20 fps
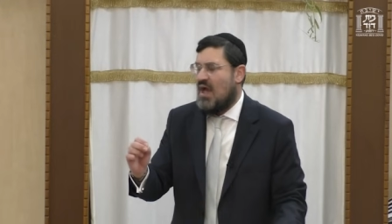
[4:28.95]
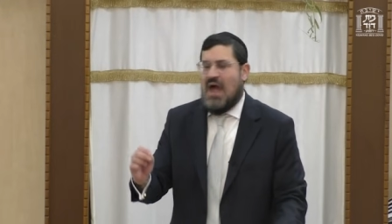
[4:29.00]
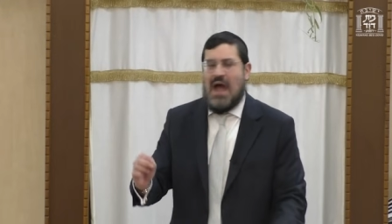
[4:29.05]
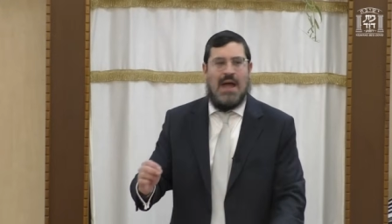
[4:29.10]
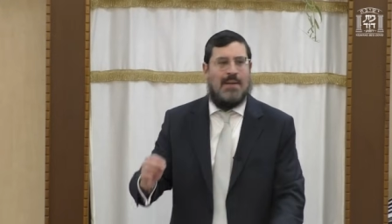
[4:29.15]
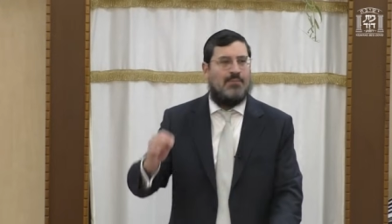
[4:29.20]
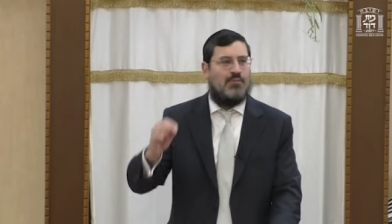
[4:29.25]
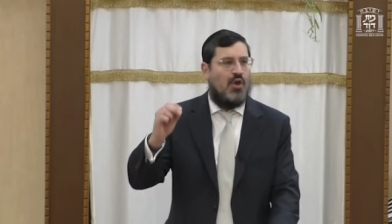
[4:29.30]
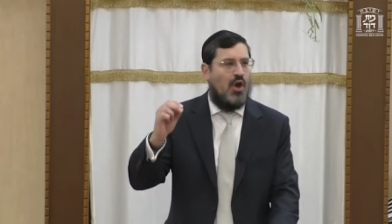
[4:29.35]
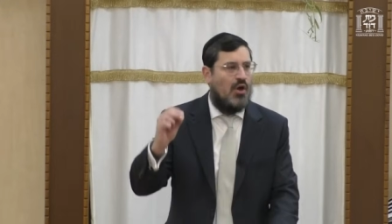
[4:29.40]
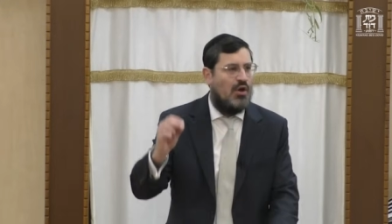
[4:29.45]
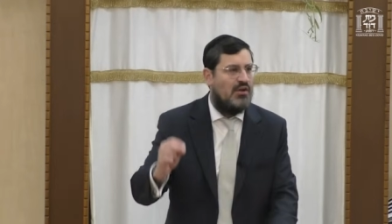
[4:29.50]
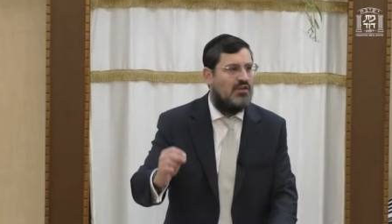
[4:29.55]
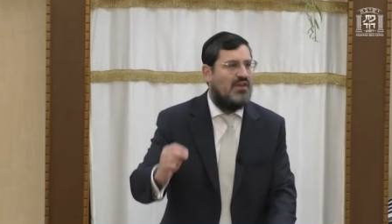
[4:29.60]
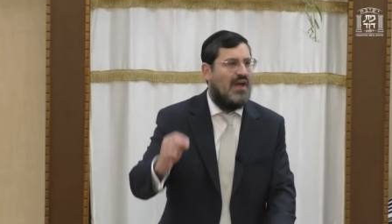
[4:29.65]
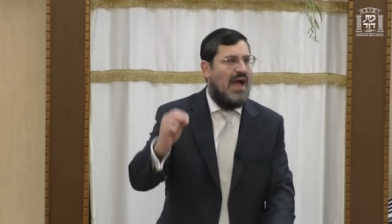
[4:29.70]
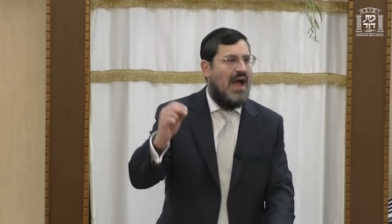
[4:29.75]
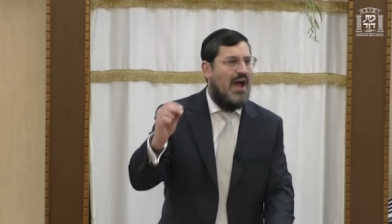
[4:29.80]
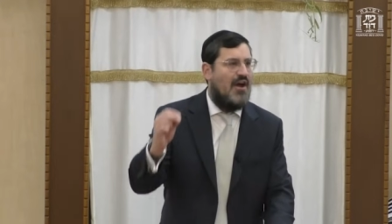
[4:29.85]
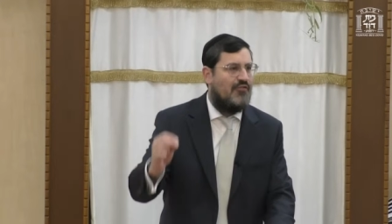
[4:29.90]
I'm going
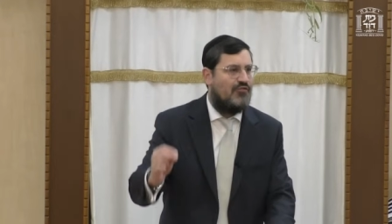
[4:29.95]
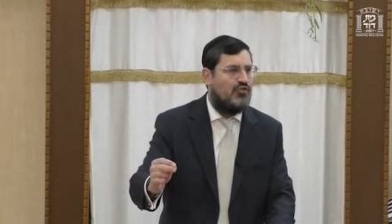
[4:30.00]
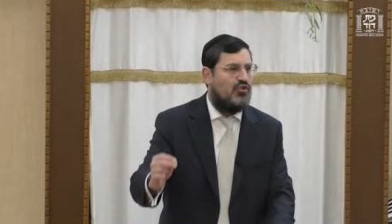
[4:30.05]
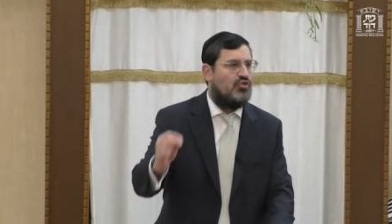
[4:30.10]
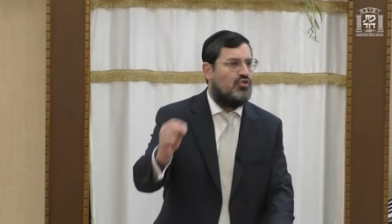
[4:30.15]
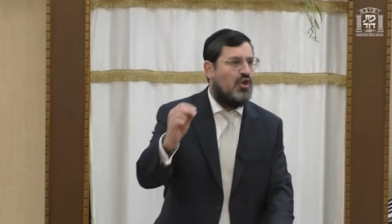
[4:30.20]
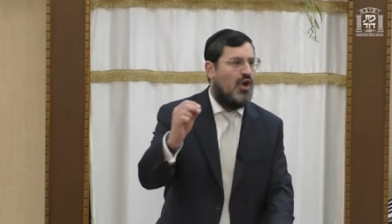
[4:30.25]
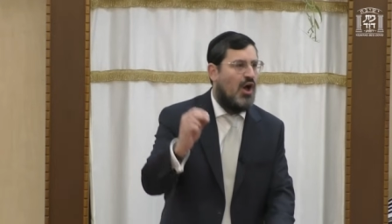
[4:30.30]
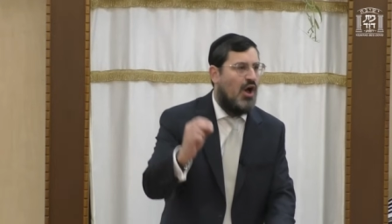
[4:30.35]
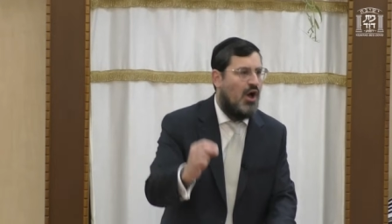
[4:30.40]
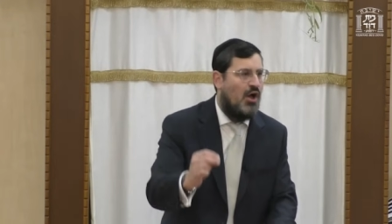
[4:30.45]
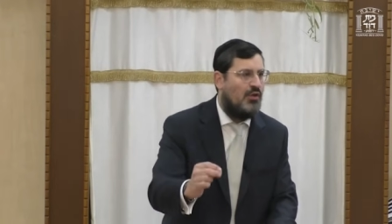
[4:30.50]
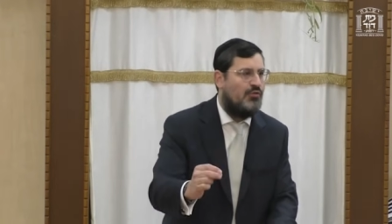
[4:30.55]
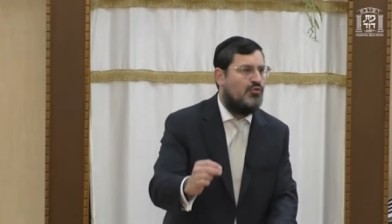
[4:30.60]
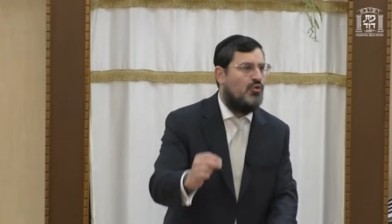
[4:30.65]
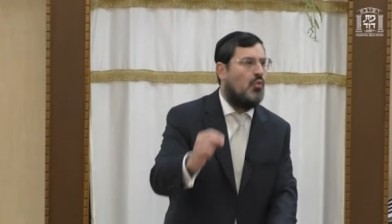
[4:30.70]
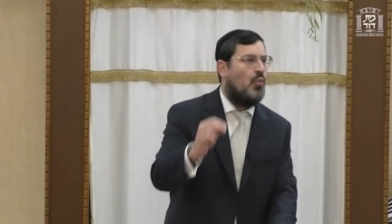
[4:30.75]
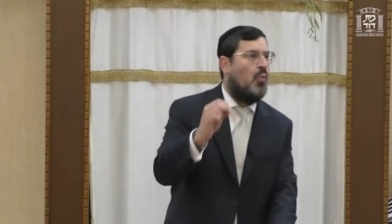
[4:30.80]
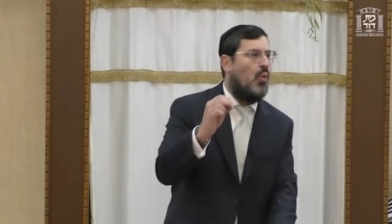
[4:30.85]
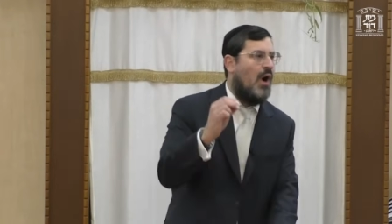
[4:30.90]
to have to
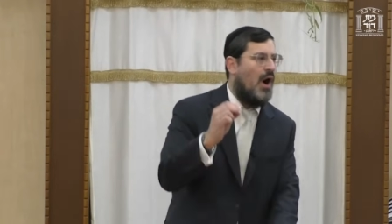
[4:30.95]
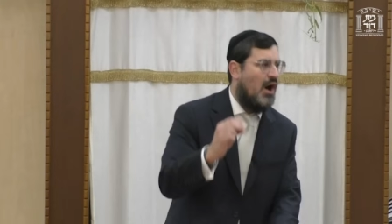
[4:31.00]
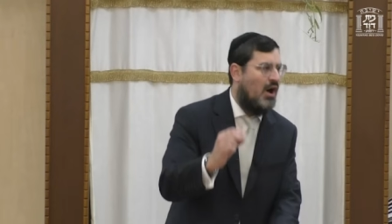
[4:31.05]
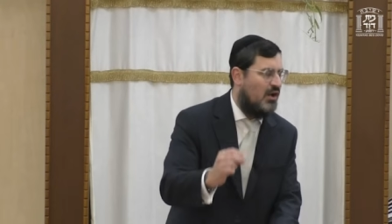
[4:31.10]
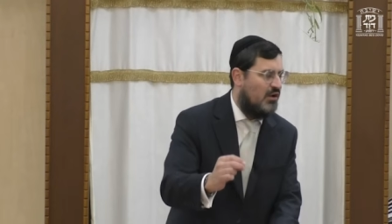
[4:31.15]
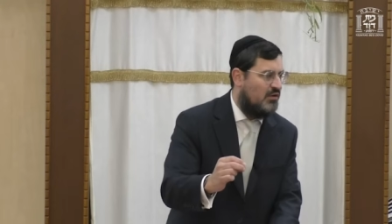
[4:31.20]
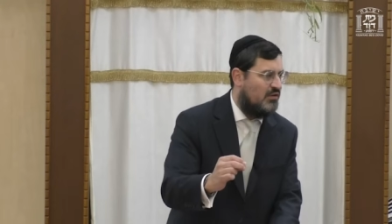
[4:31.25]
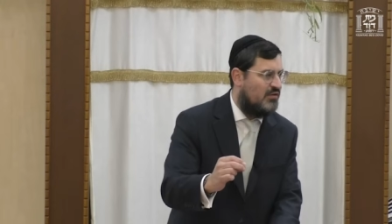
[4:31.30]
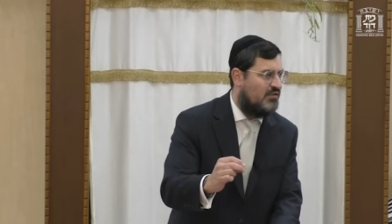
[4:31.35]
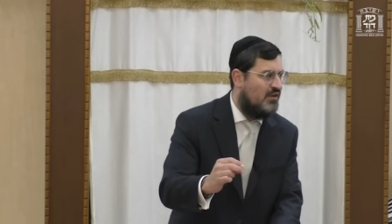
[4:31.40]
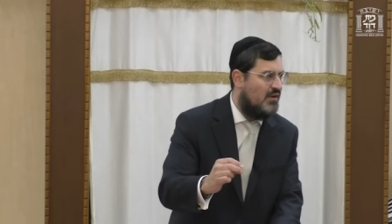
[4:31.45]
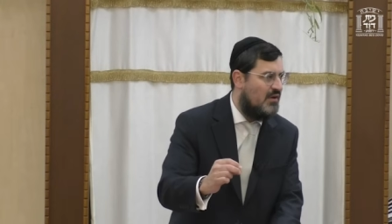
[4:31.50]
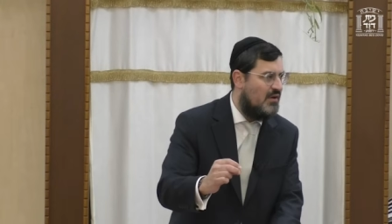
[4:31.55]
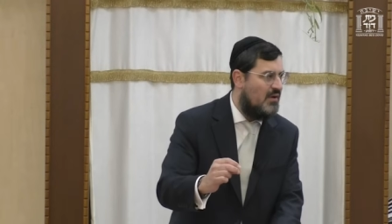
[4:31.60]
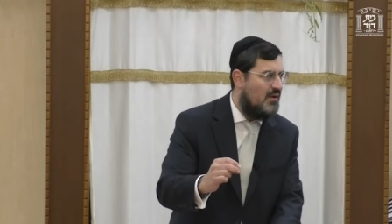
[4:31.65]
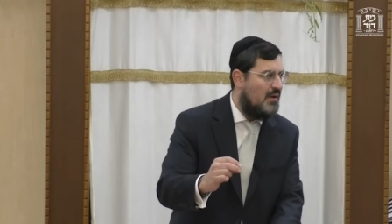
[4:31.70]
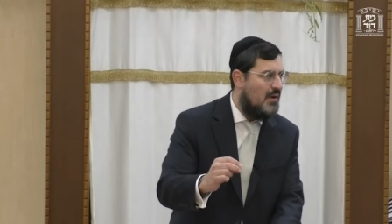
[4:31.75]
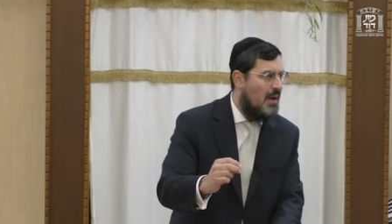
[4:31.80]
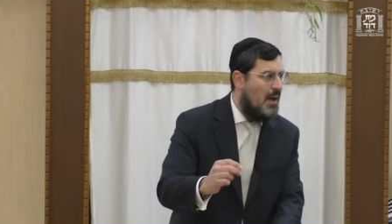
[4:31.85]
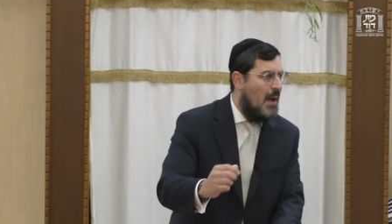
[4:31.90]
turn the world
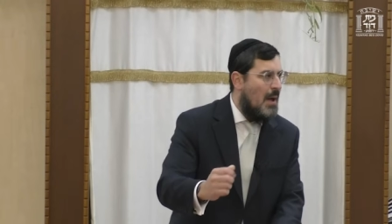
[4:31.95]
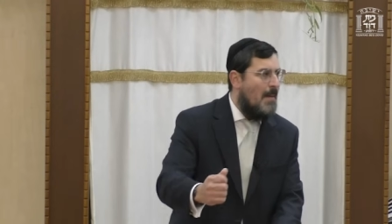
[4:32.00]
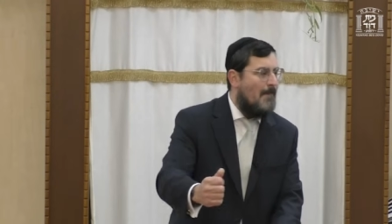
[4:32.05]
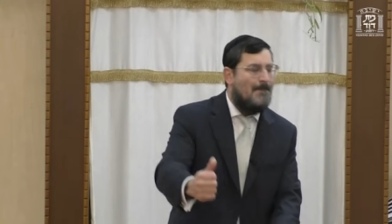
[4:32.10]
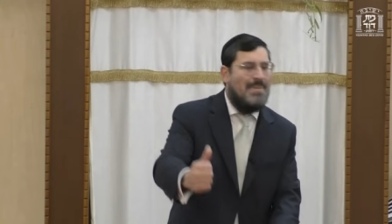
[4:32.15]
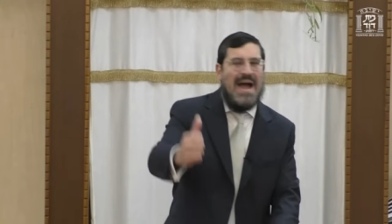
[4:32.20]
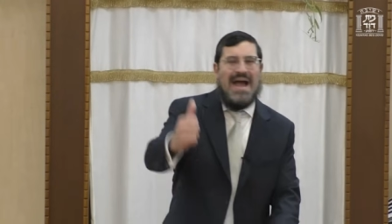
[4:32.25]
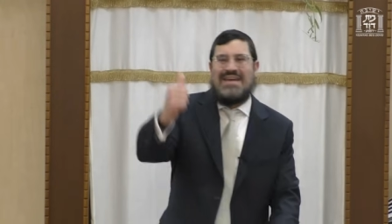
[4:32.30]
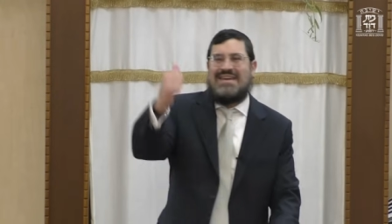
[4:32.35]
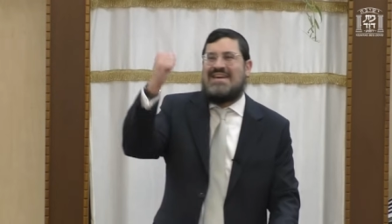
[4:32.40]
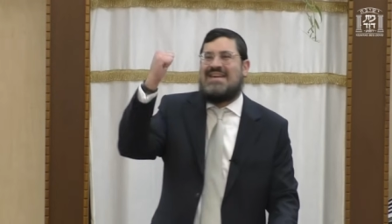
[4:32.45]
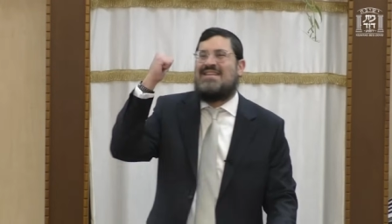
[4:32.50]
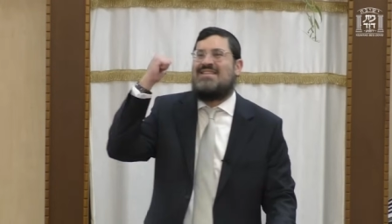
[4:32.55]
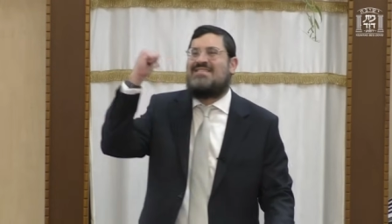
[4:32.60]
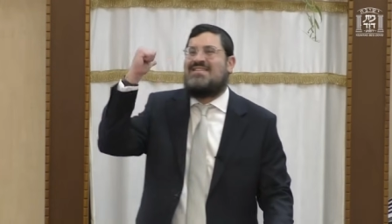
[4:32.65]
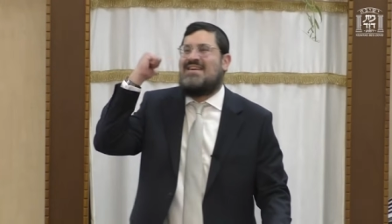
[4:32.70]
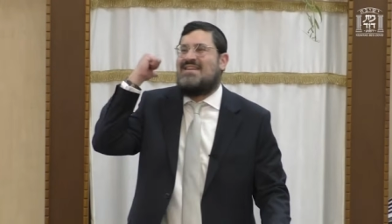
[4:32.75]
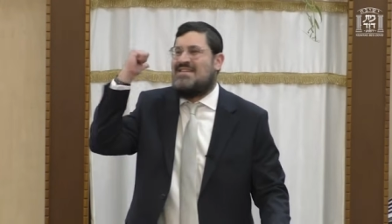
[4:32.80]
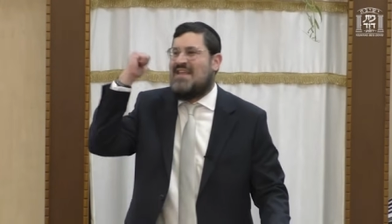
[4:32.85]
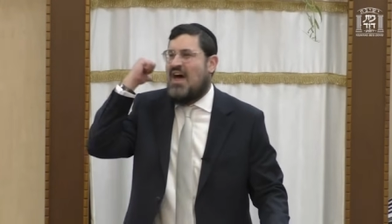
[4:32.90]
back
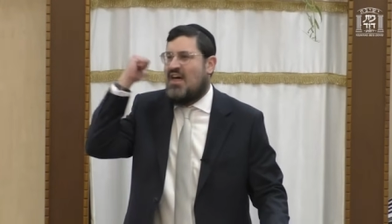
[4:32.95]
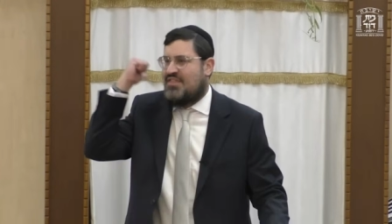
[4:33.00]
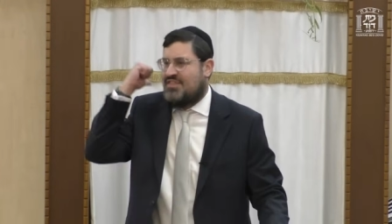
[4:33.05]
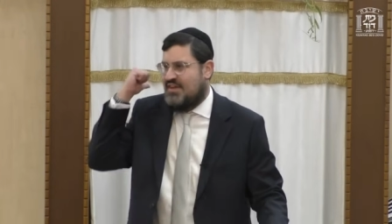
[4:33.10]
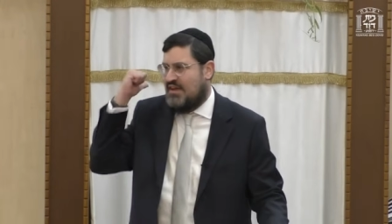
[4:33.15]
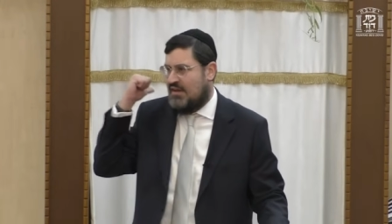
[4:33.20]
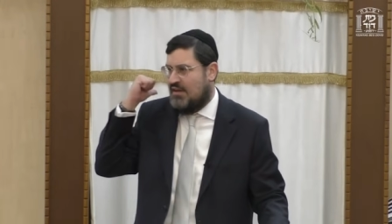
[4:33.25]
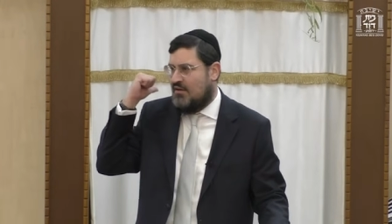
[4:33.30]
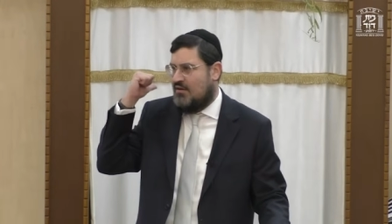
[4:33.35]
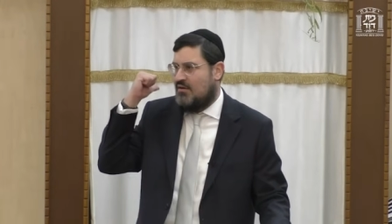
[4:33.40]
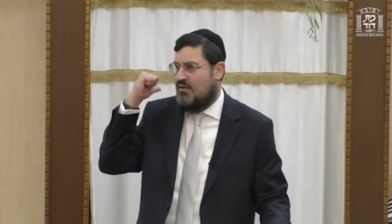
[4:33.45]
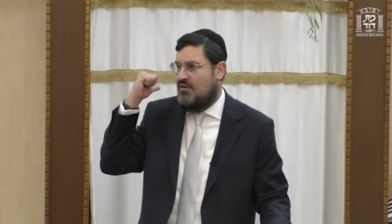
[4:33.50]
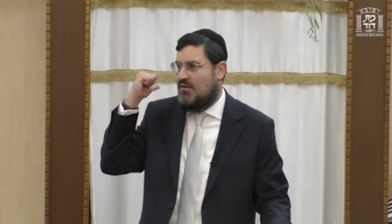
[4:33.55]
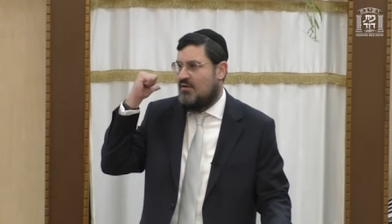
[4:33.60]
into nothing.